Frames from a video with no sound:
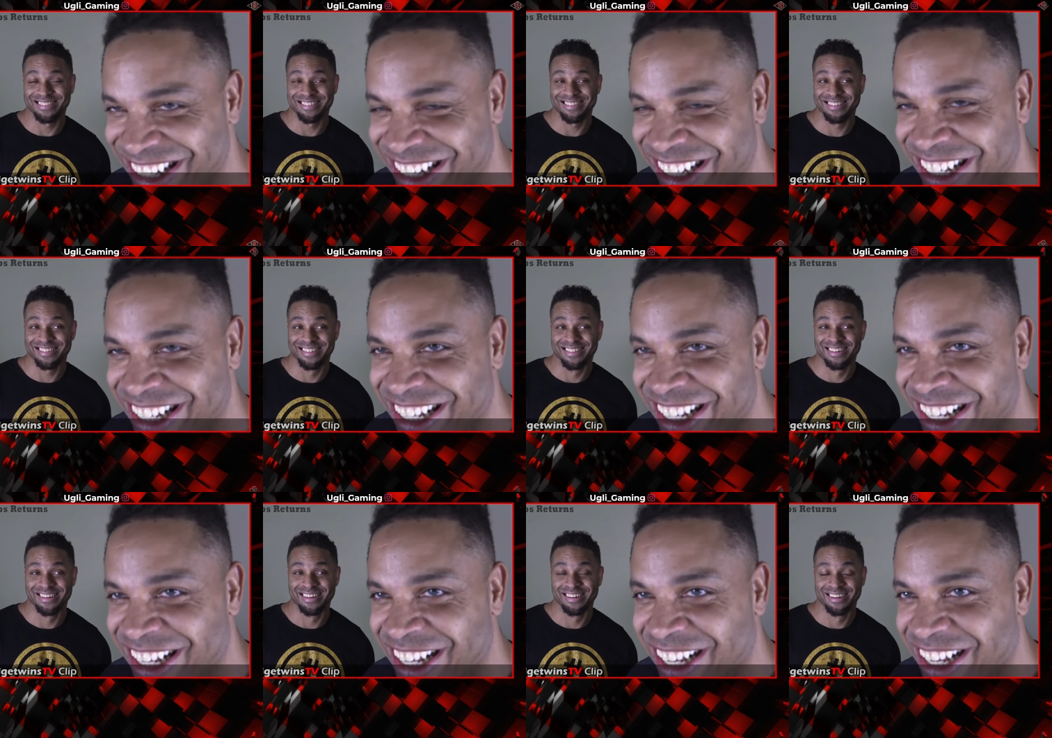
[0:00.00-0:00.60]

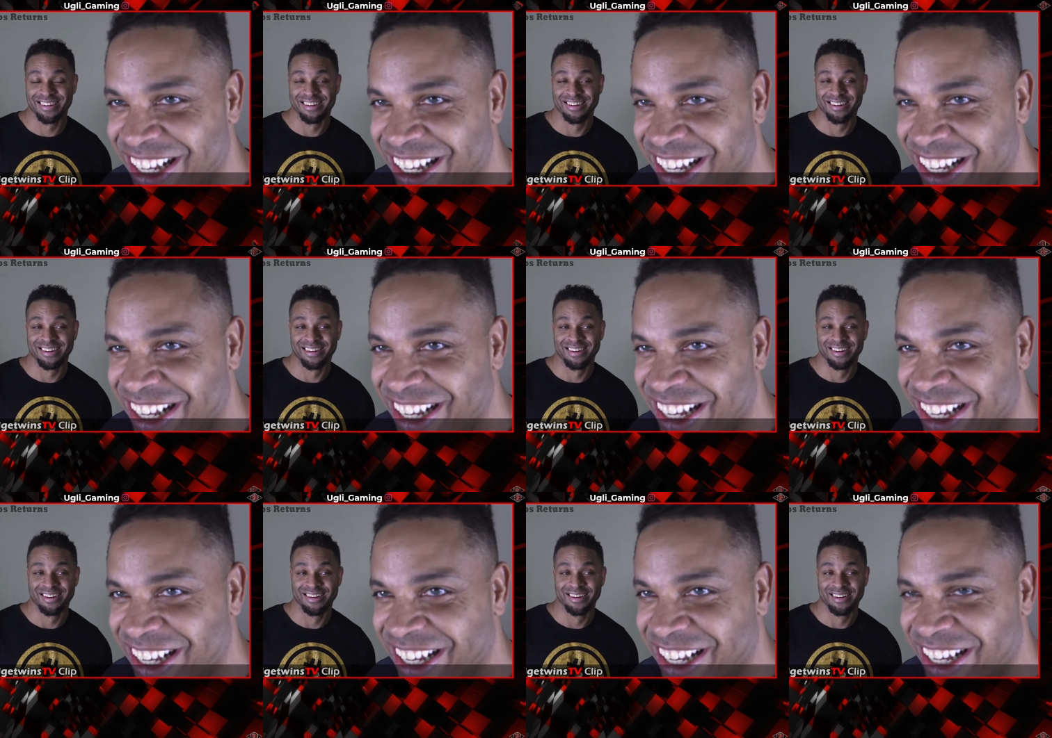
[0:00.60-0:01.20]

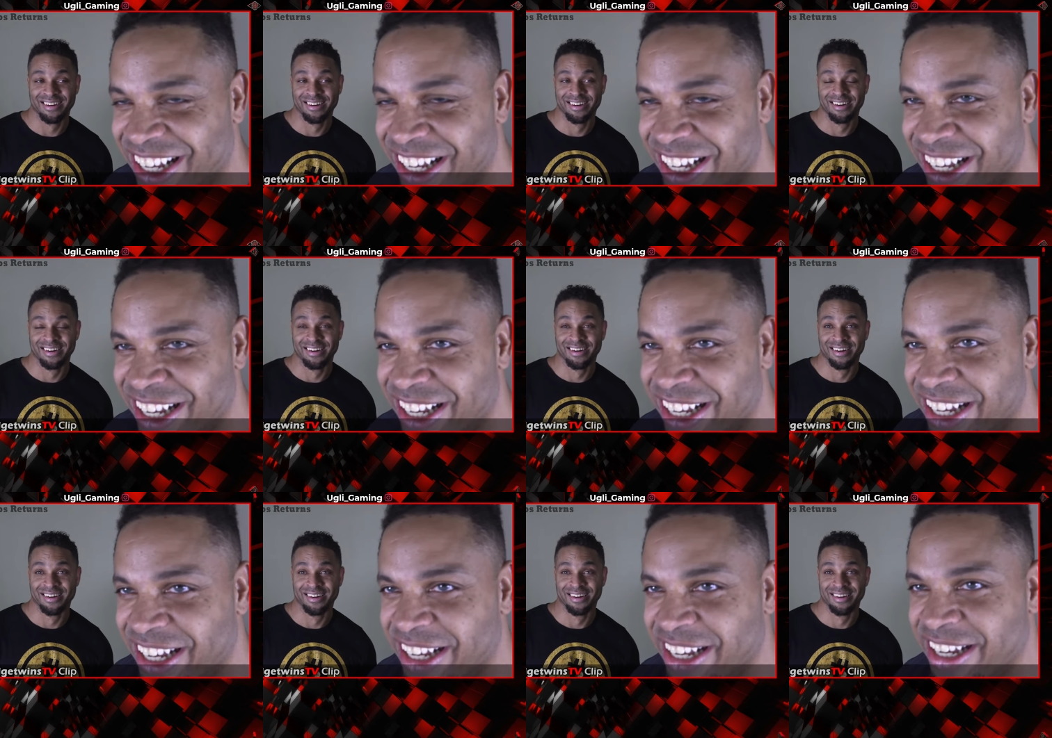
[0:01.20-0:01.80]

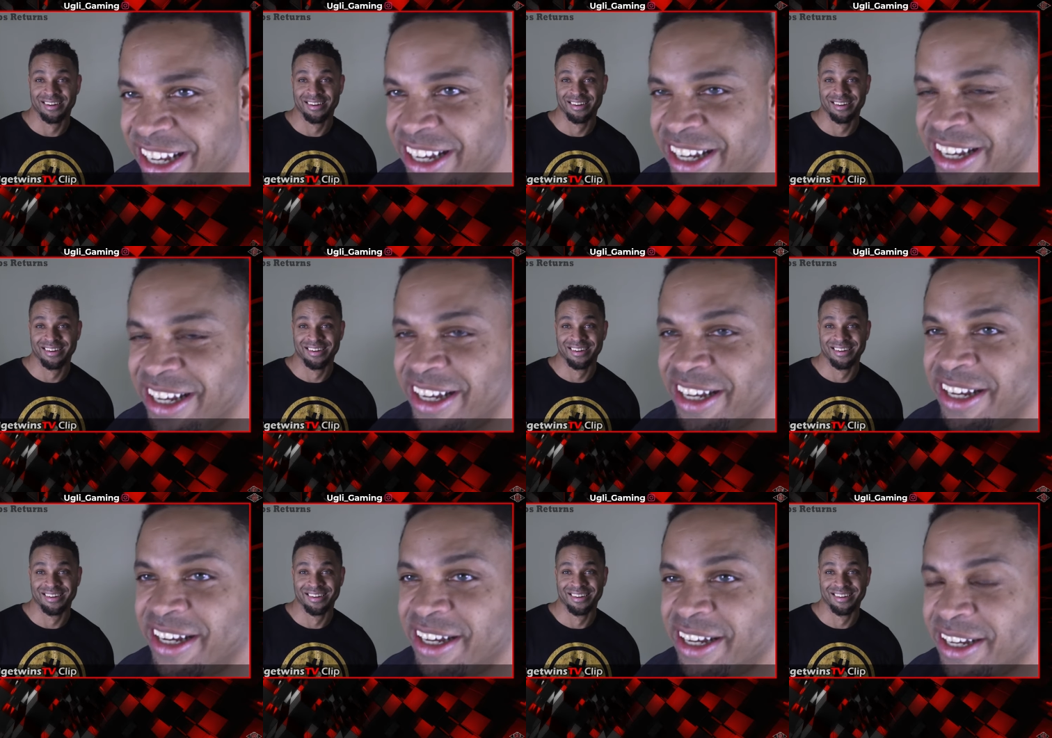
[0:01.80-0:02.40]

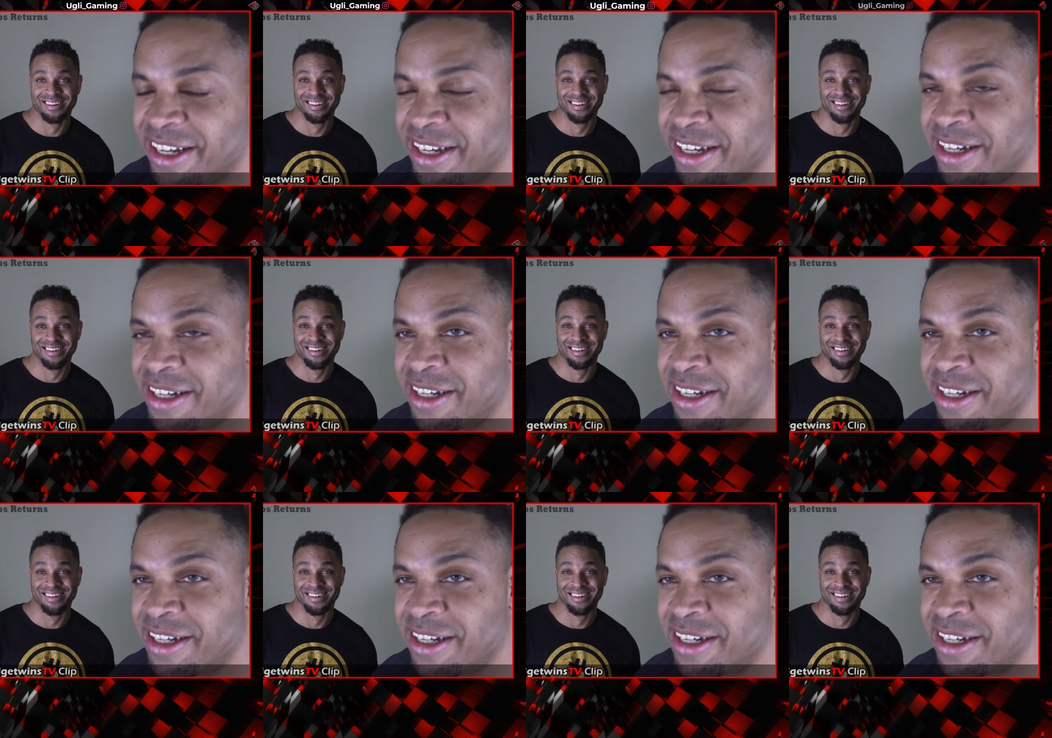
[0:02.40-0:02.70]
Nobody speaks.